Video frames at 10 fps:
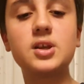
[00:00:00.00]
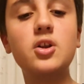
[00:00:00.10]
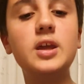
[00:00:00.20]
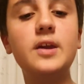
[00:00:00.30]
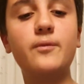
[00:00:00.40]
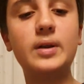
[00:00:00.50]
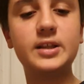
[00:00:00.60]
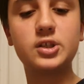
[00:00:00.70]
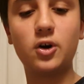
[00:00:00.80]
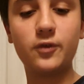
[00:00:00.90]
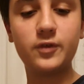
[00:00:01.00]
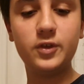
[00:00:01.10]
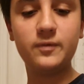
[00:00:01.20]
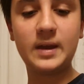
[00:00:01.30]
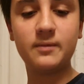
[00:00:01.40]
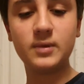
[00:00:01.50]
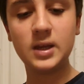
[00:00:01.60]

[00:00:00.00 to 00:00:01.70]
Only when it's off, you then